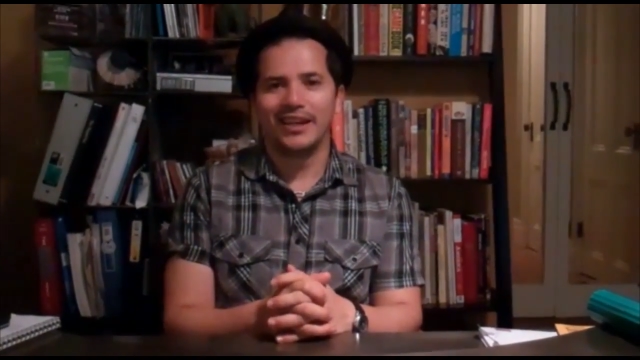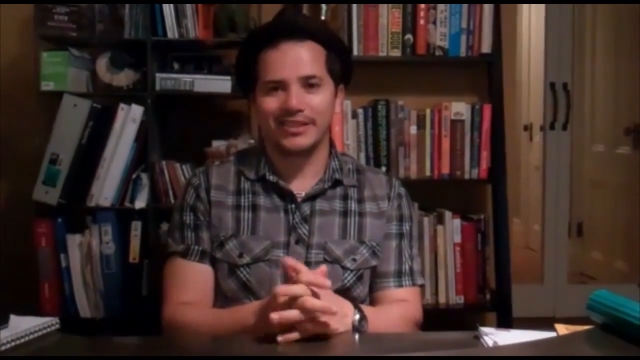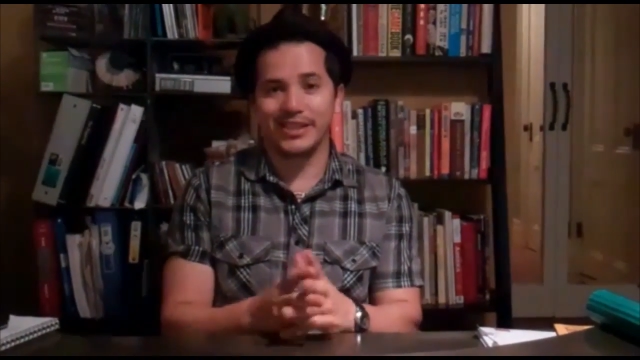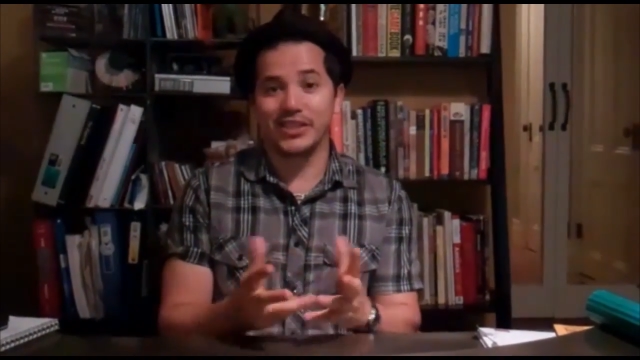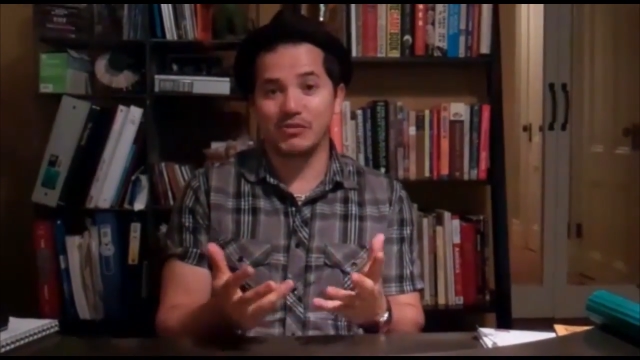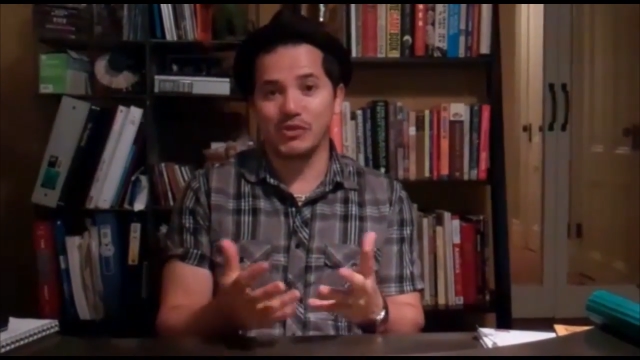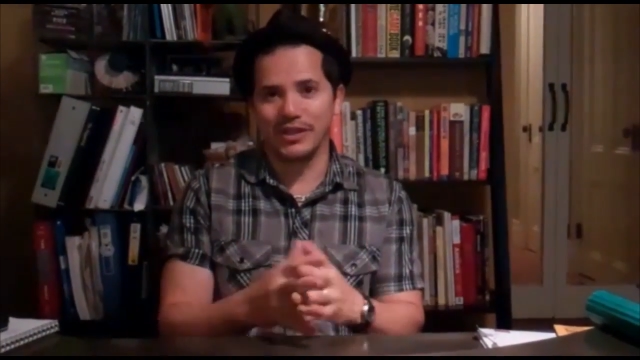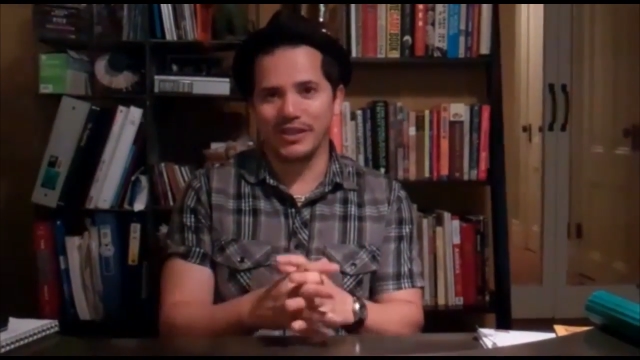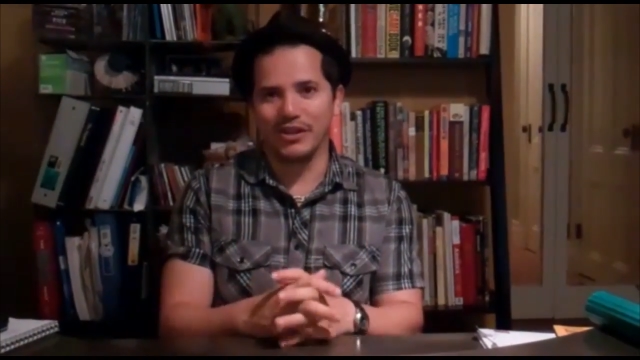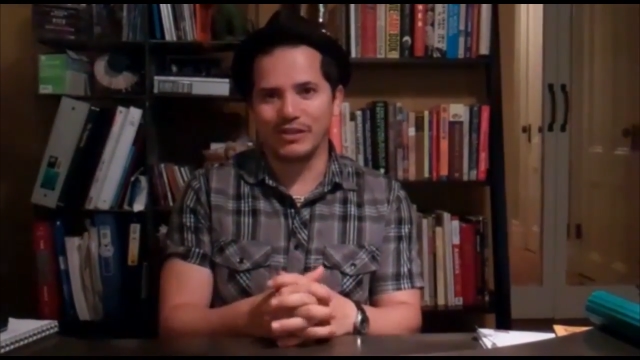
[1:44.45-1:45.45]
because this was
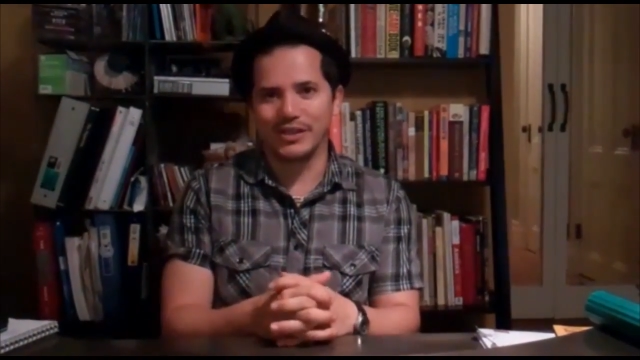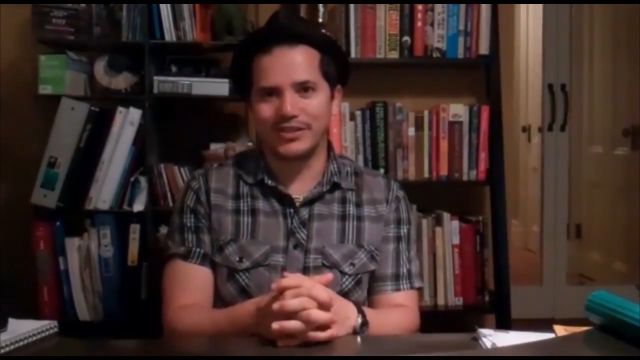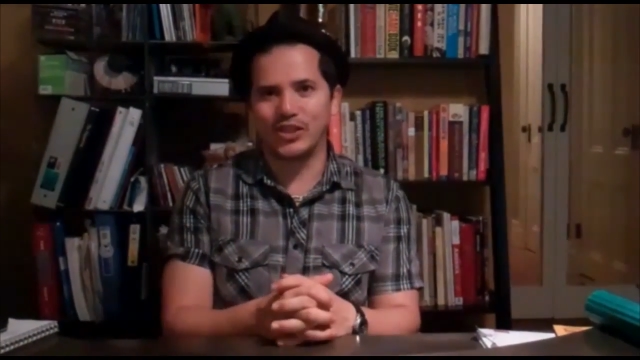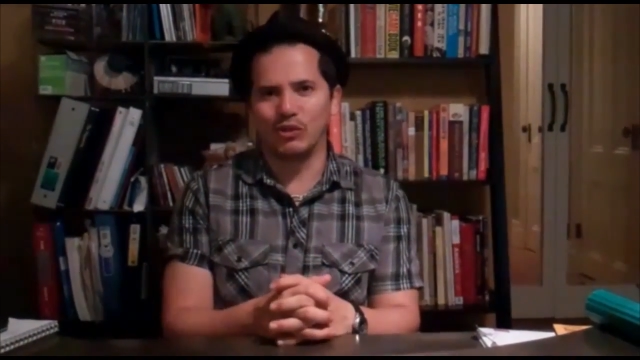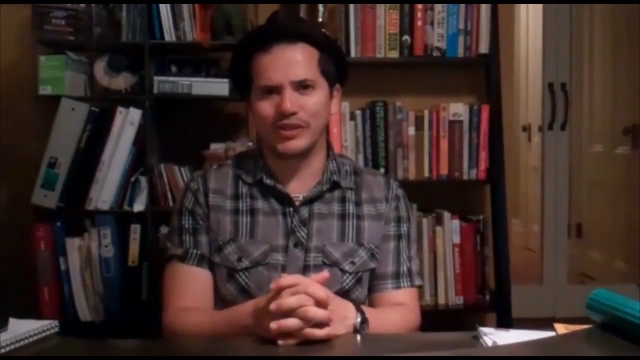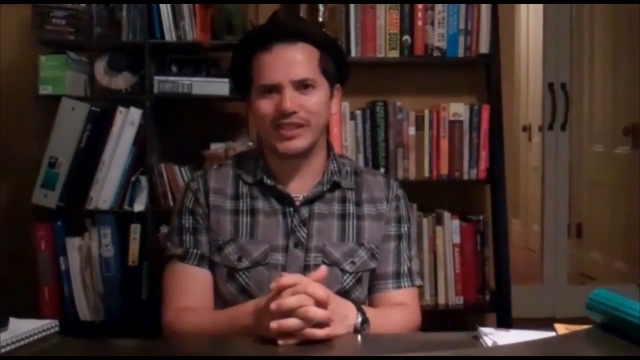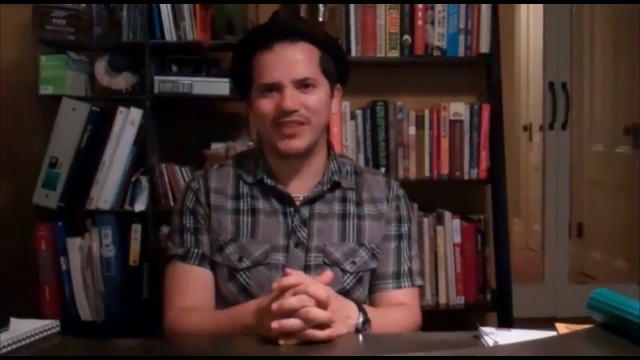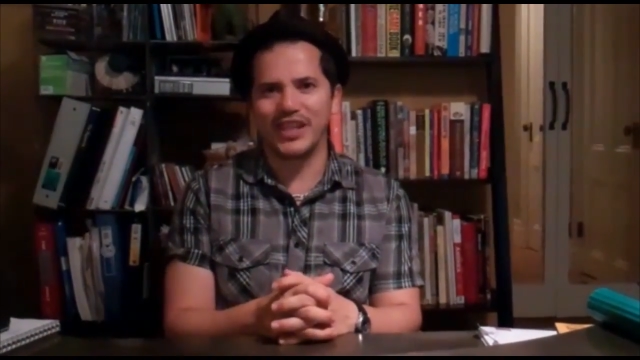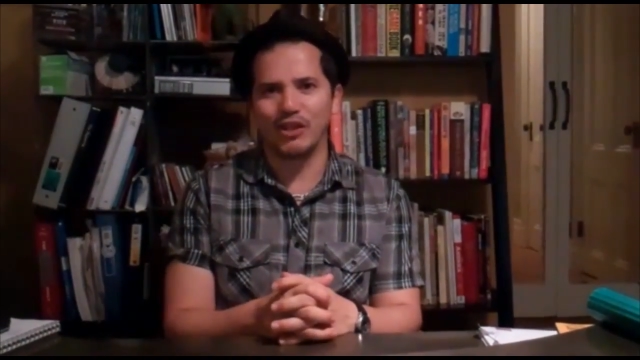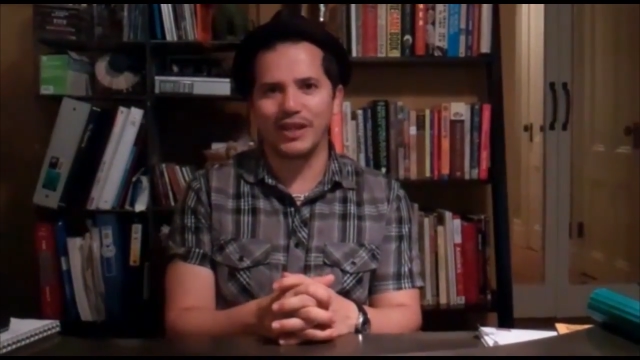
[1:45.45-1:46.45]
it was a children's
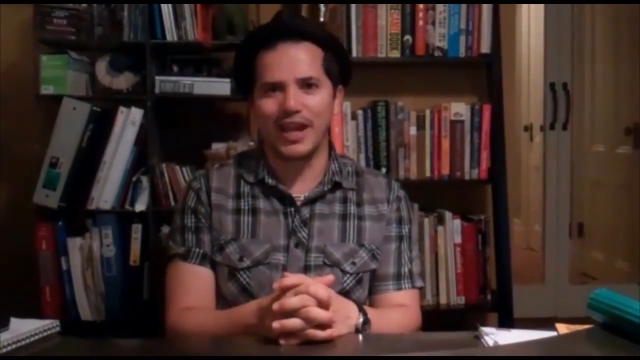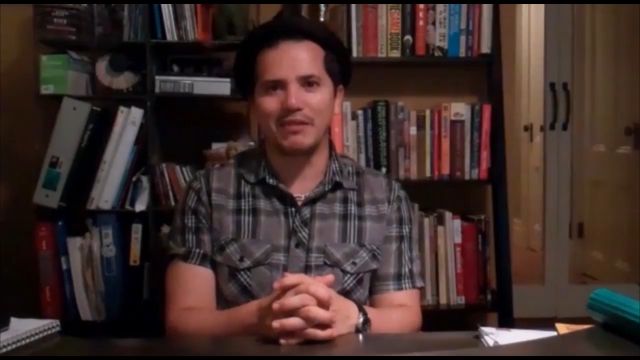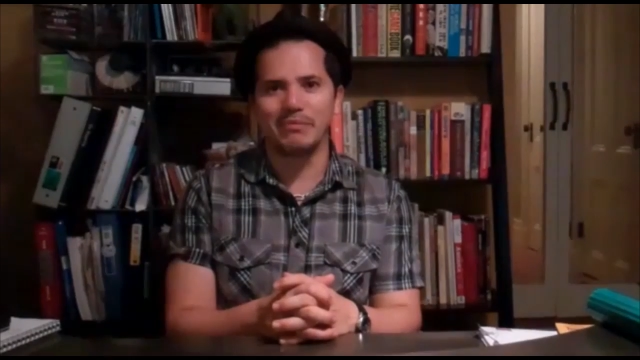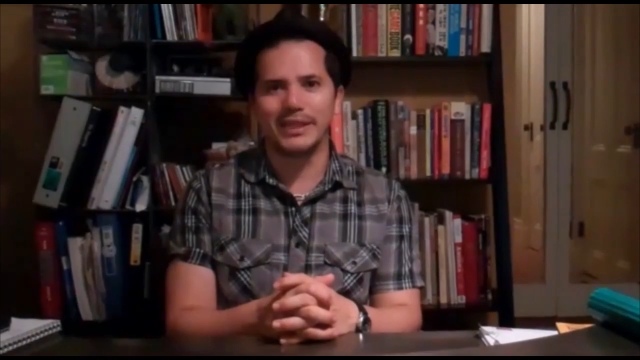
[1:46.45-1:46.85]
video game,